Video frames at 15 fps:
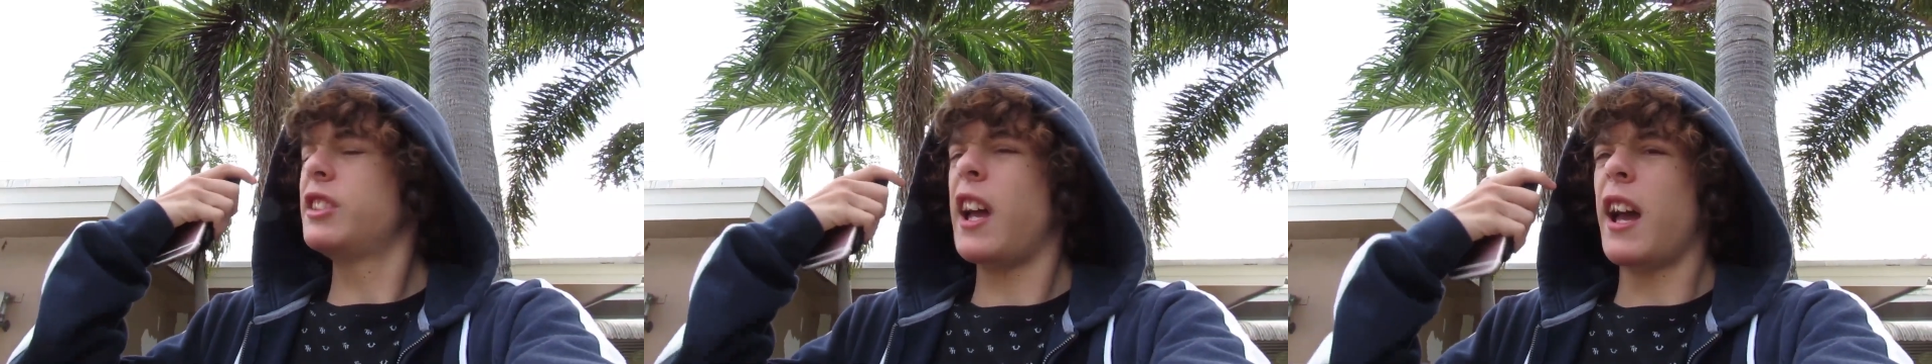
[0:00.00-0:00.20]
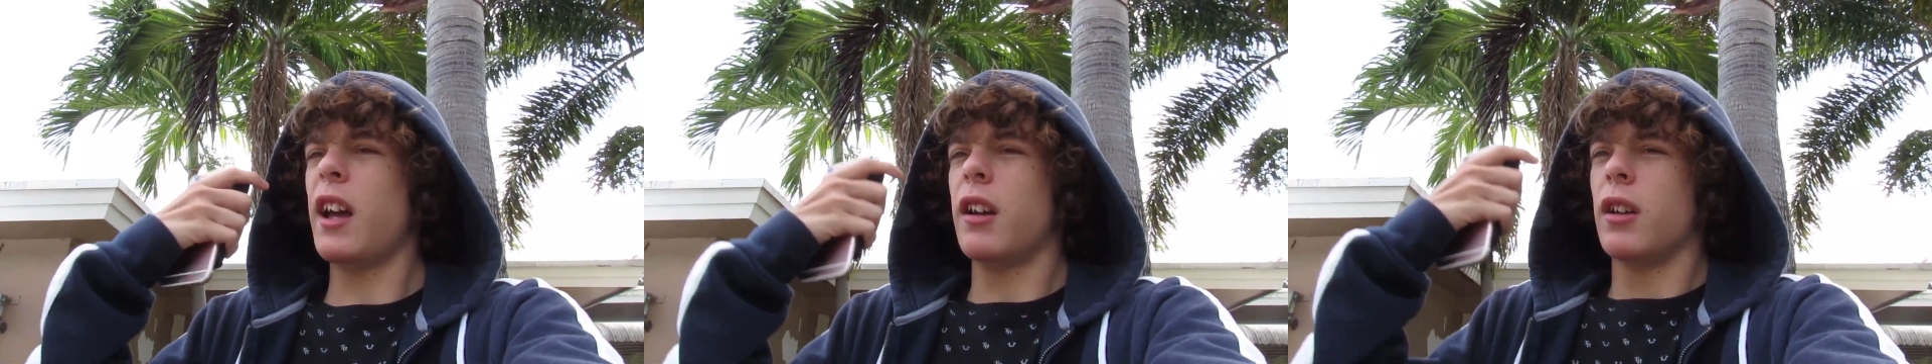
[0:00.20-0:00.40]

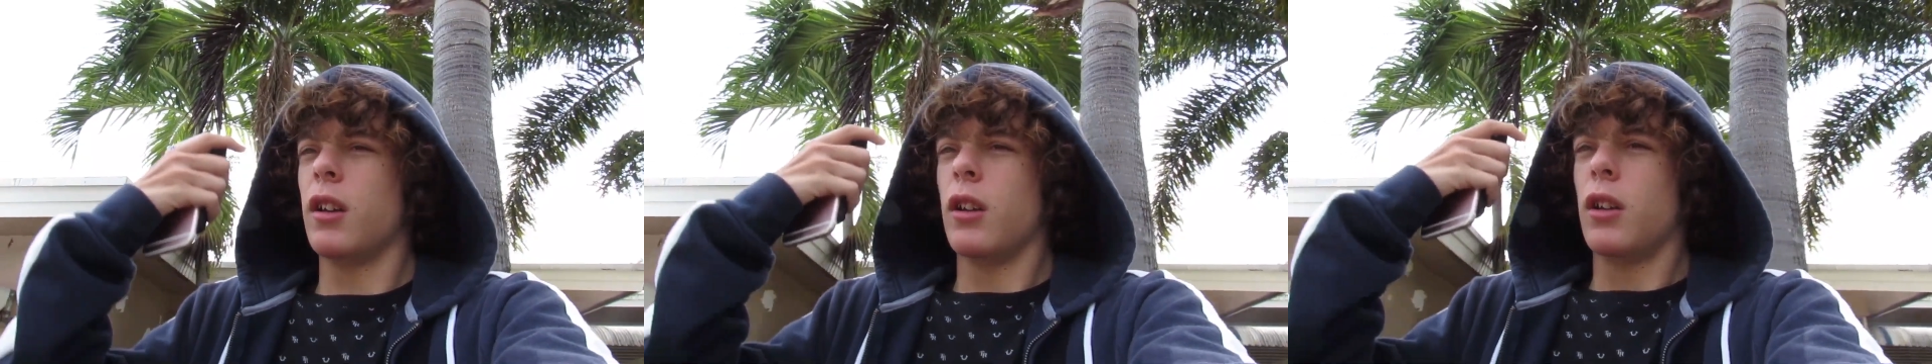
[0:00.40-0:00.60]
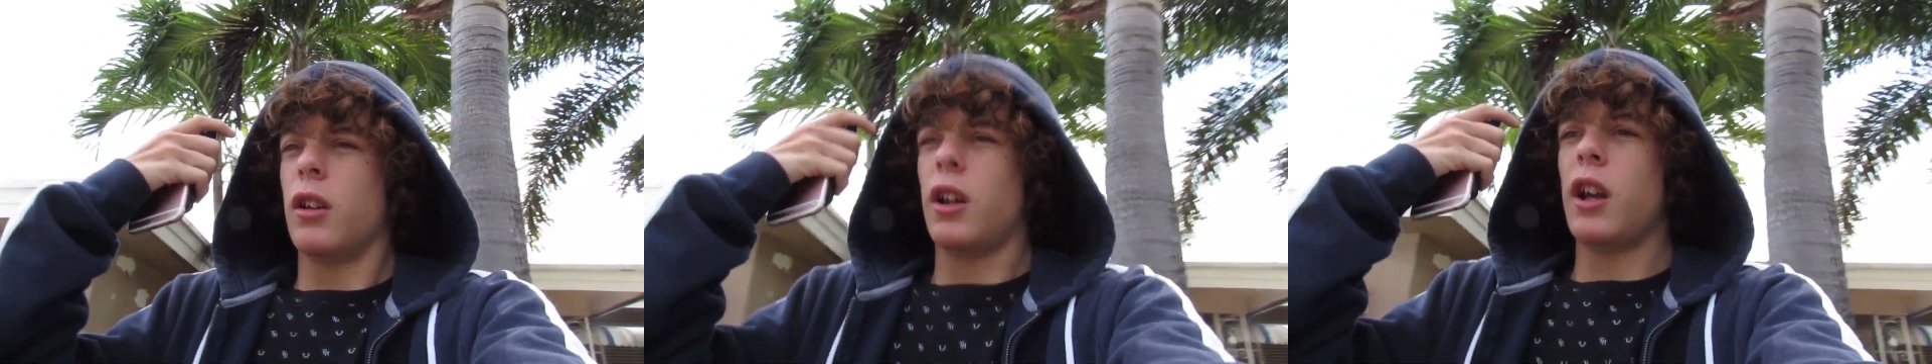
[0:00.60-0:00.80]
get
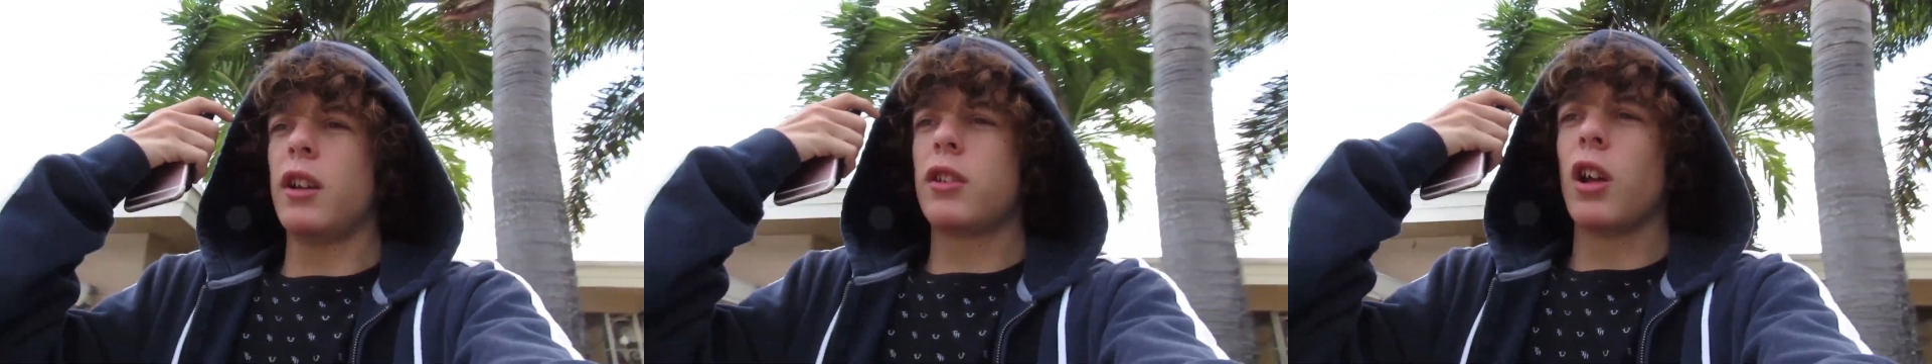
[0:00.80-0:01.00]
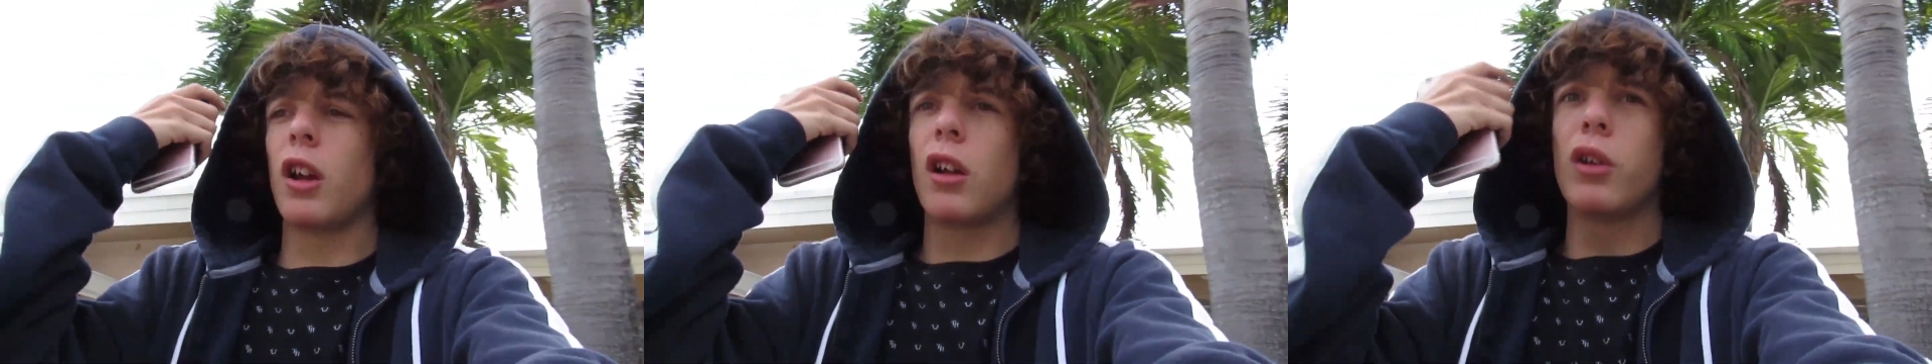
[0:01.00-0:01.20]

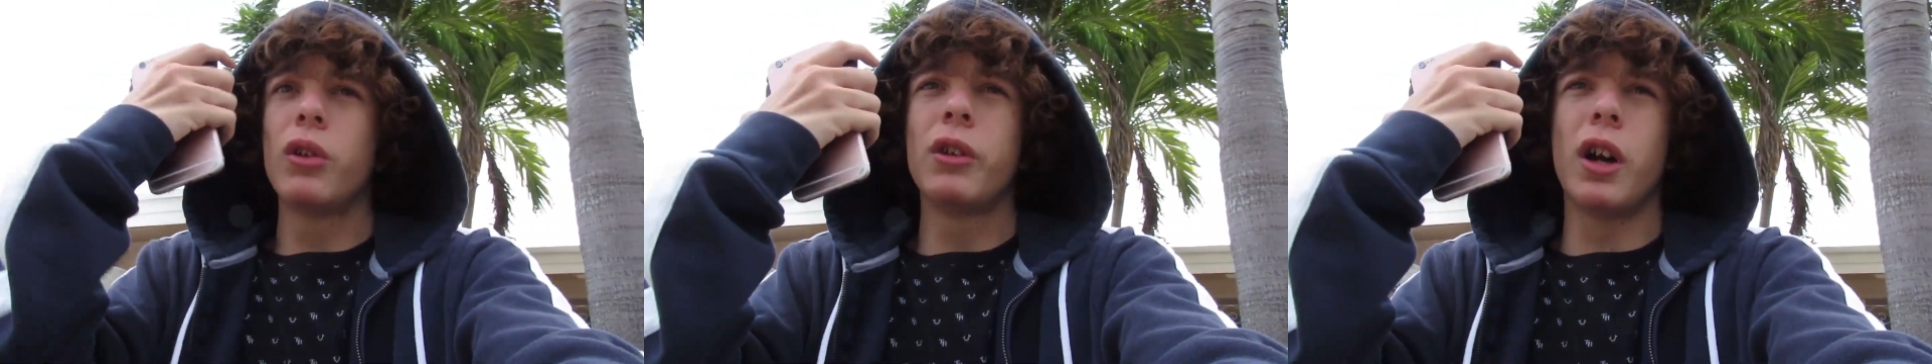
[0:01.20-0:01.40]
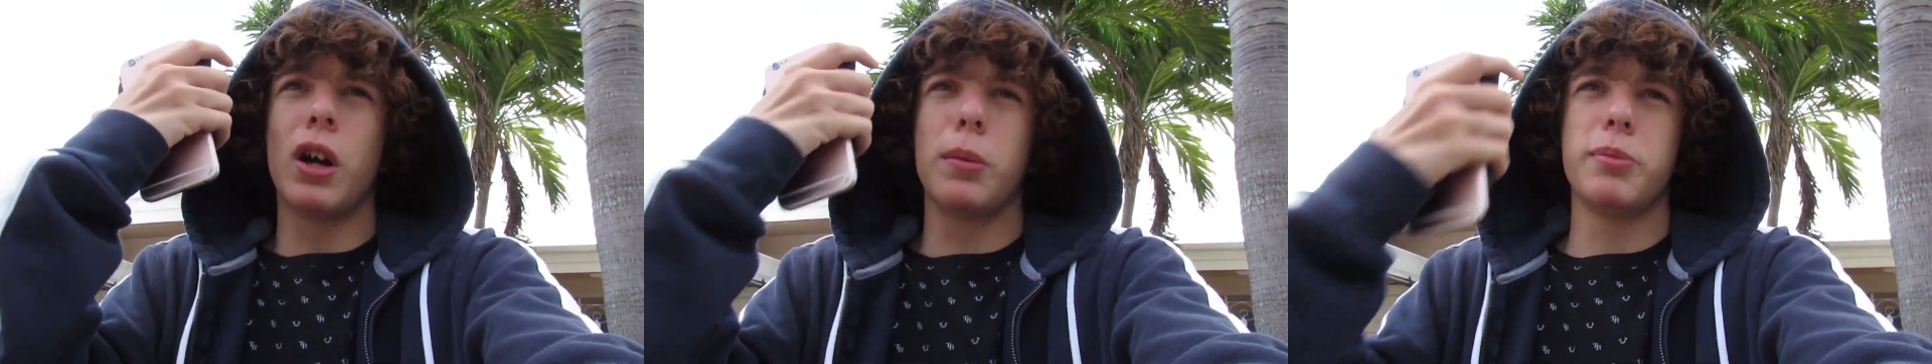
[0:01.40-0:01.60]
into the
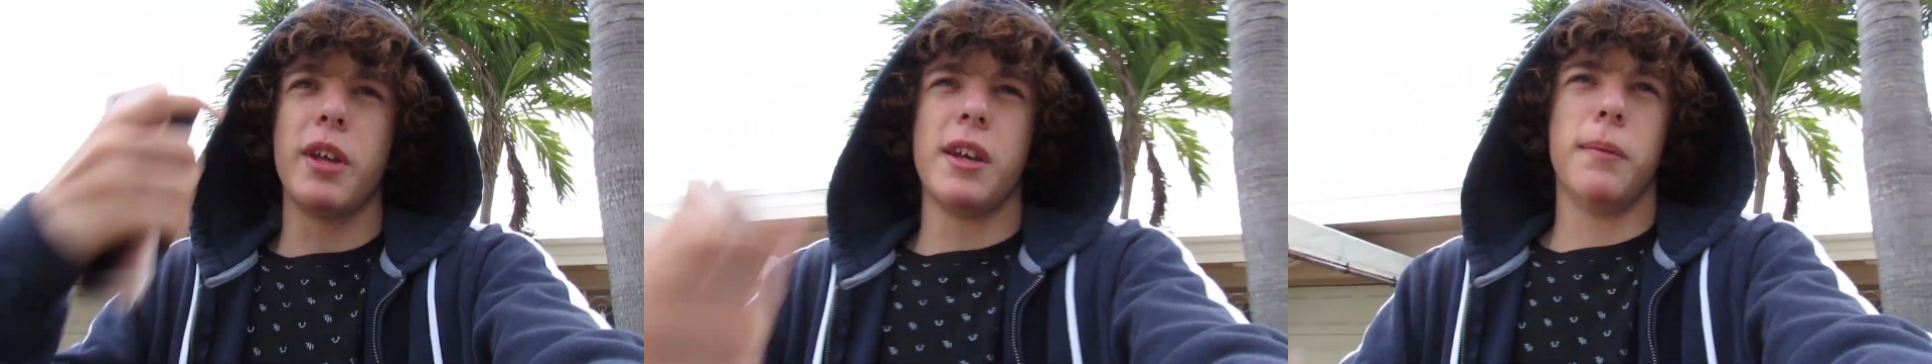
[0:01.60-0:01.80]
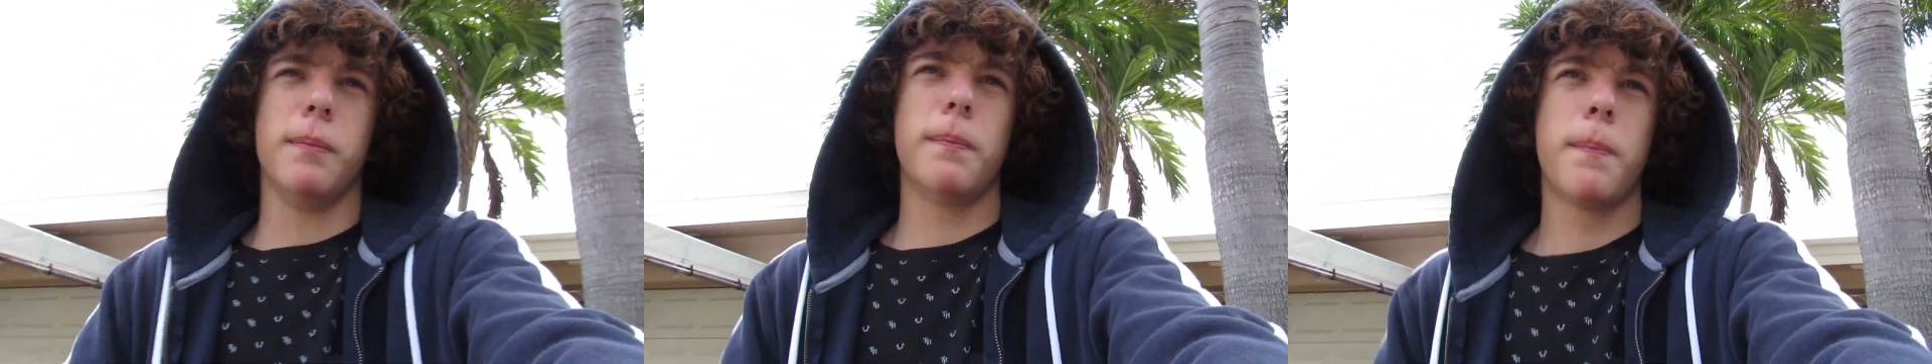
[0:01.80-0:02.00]
Luna update.